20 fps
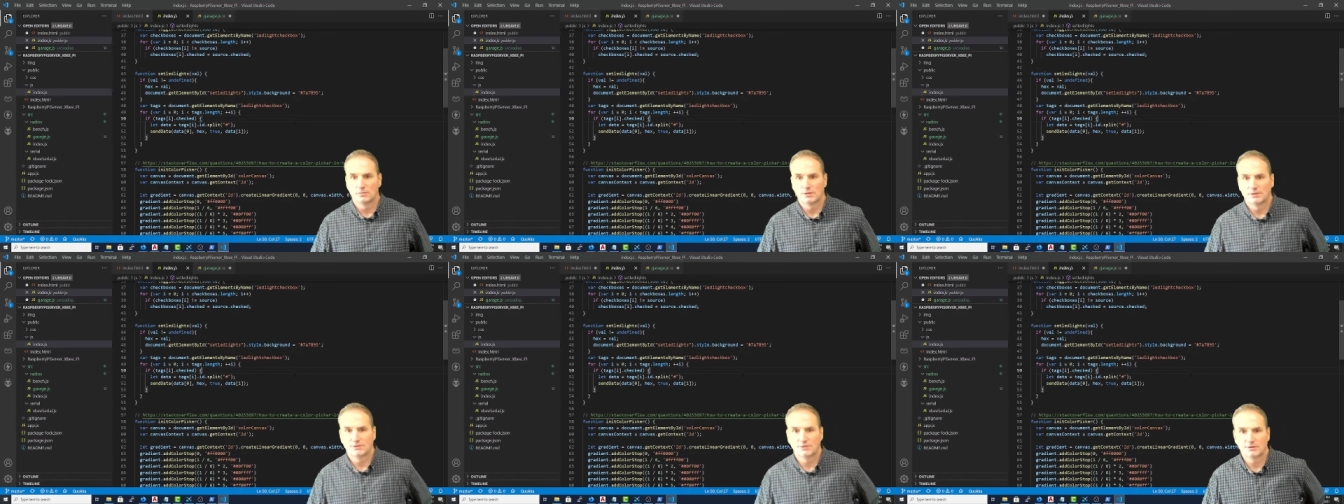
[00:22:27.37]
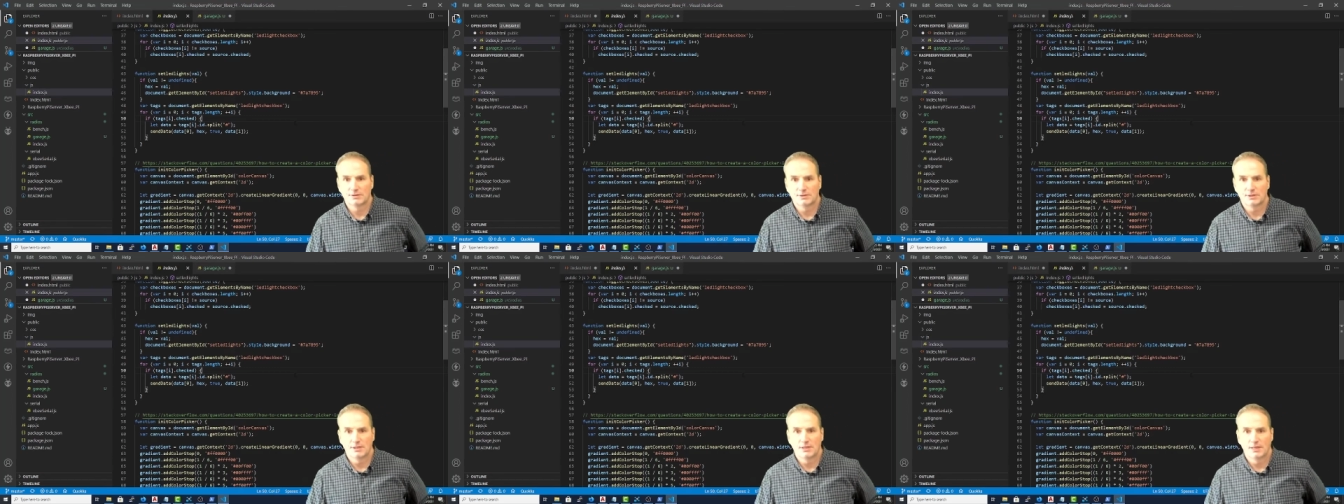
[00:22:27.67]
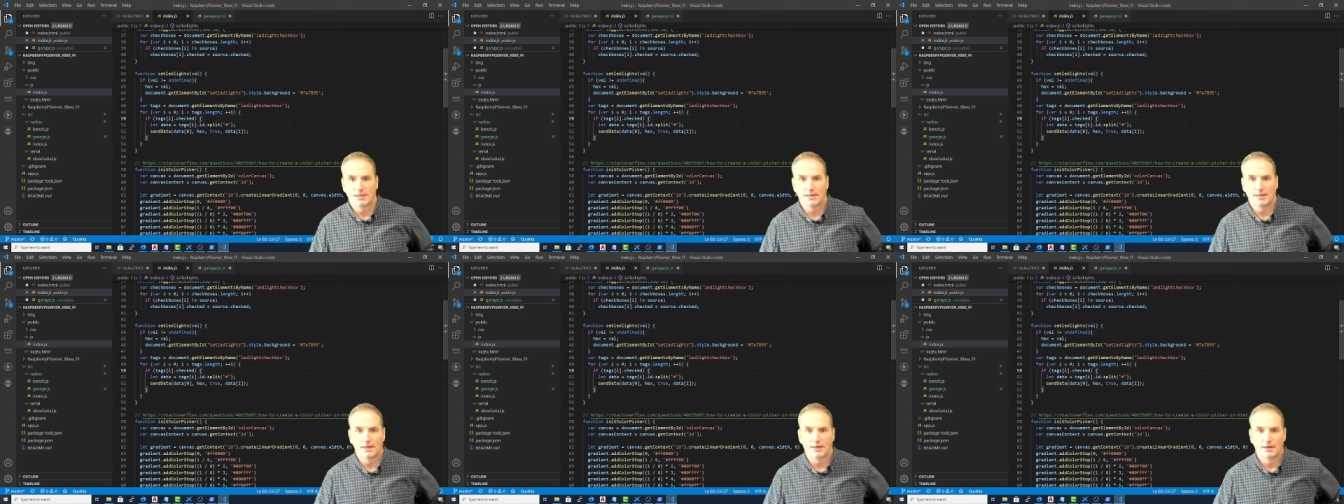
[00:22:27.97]
let's see
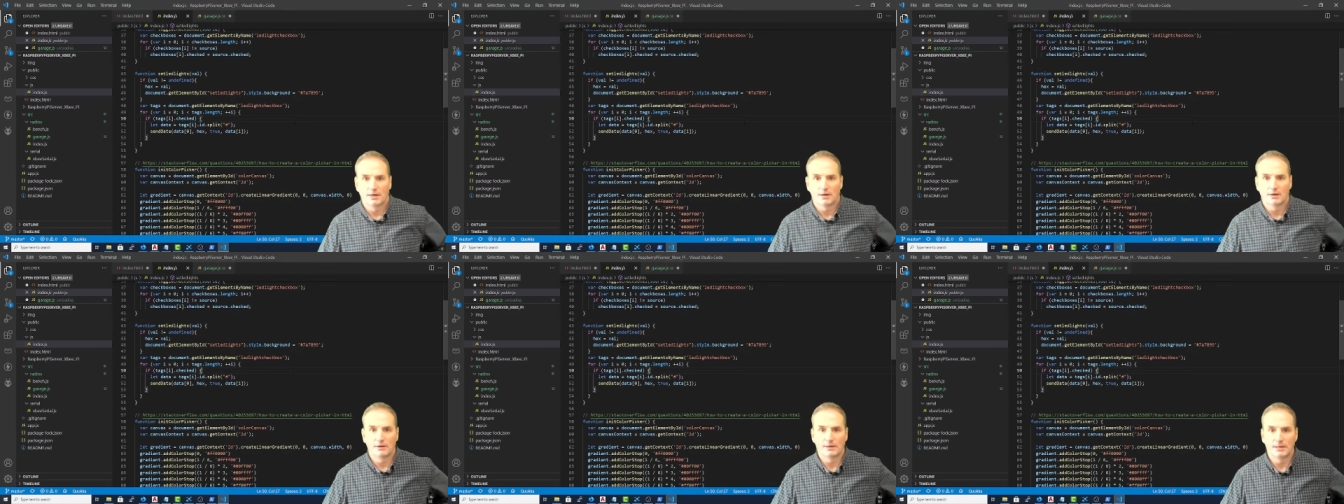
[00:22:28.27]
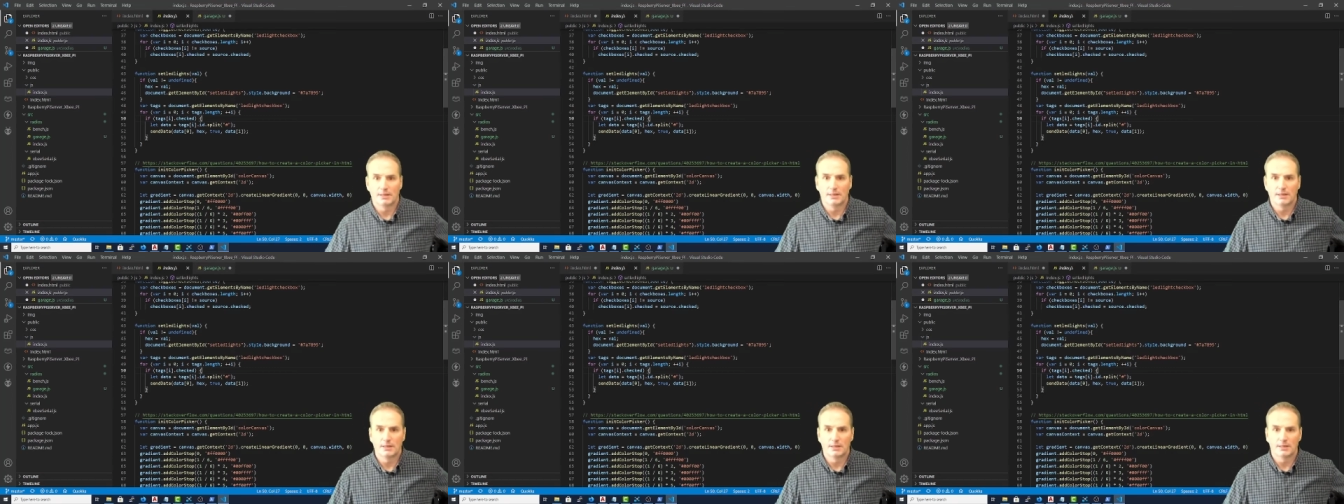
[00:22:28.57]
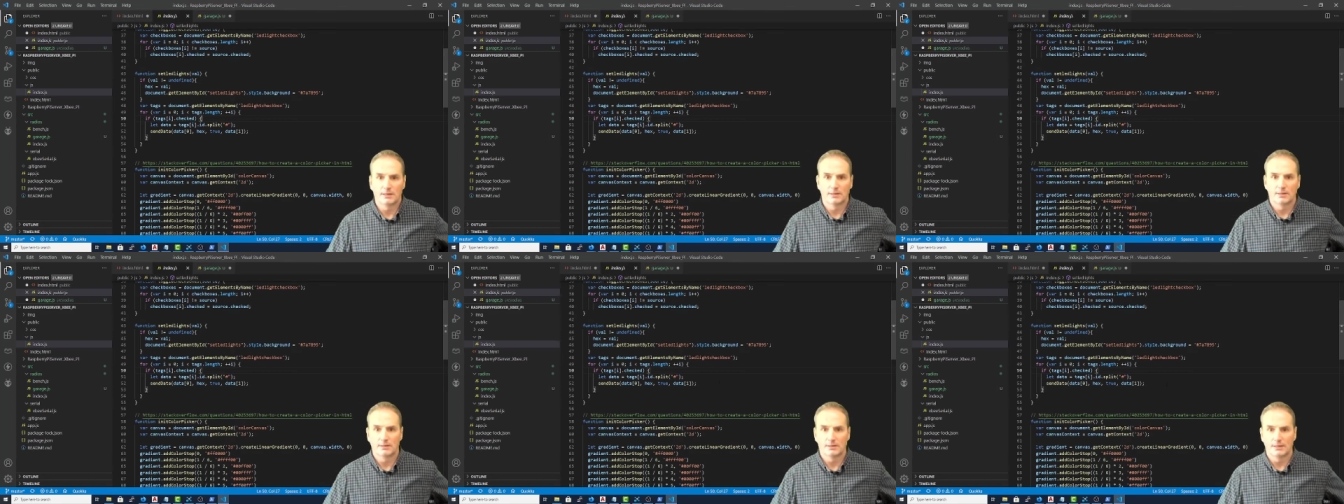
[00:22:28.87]
here.
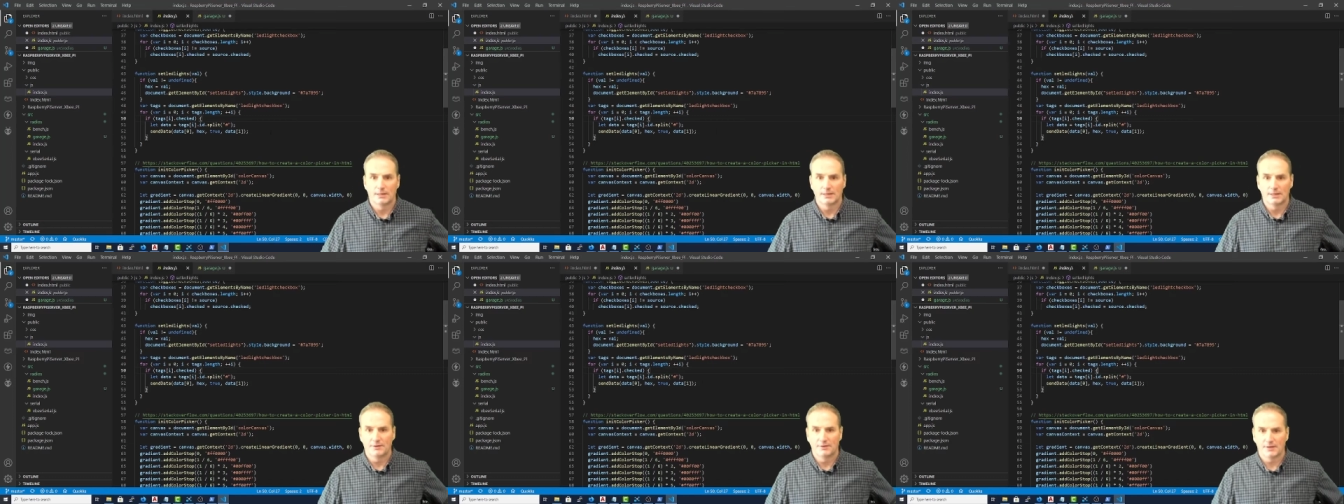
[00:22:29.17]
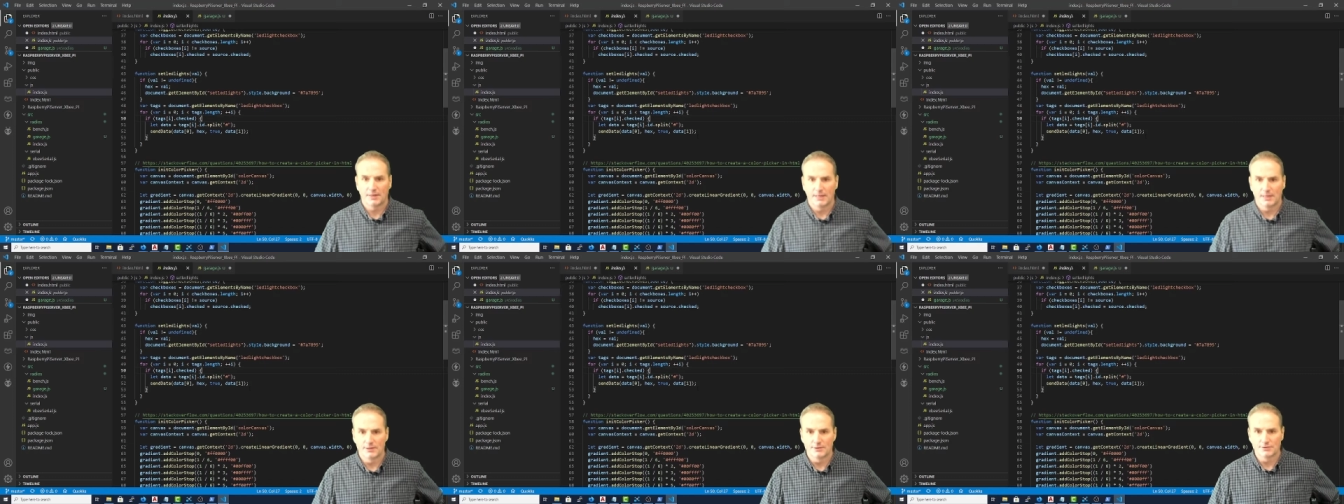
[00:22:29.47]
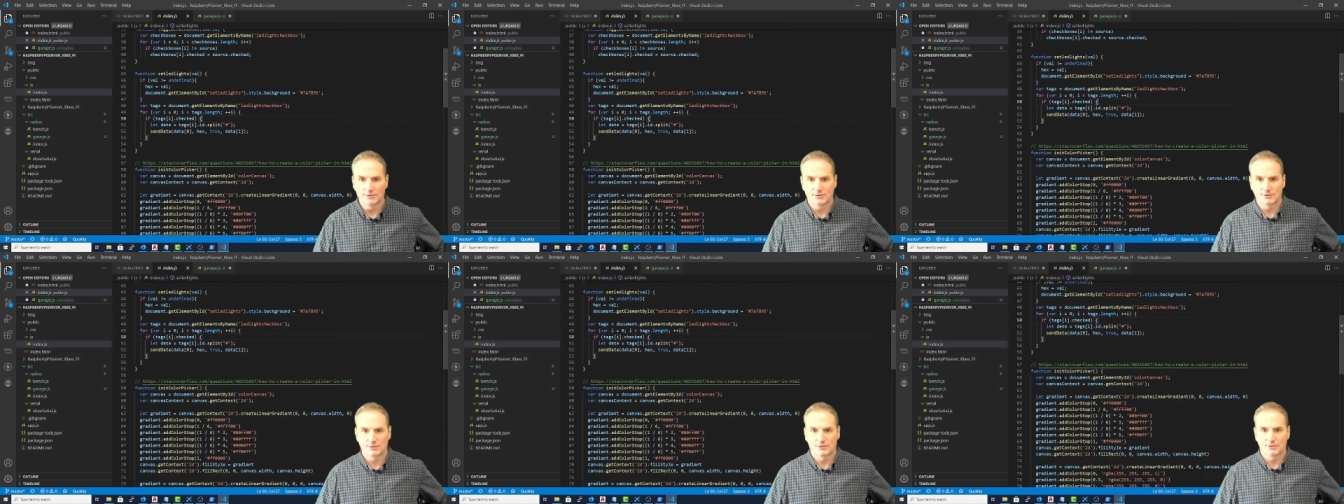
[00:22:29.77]
Anything
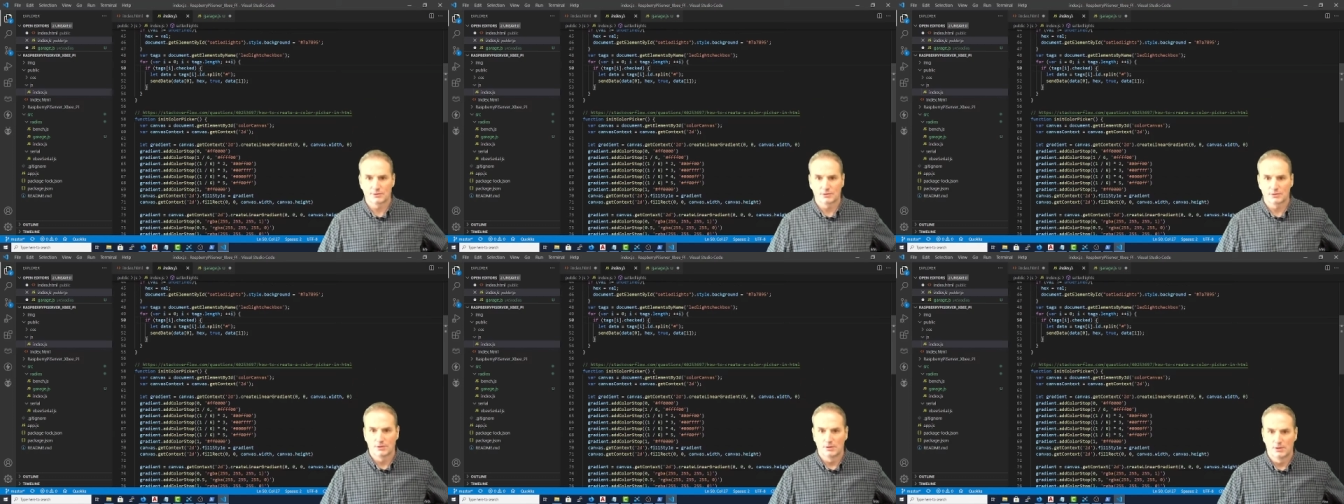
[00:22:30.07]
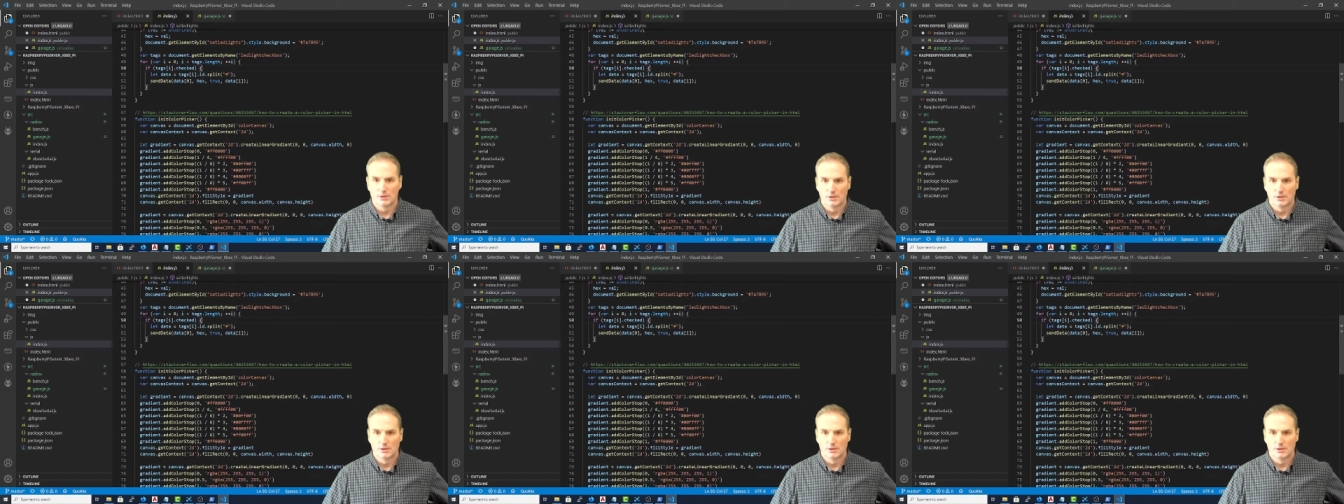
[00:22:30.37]
else?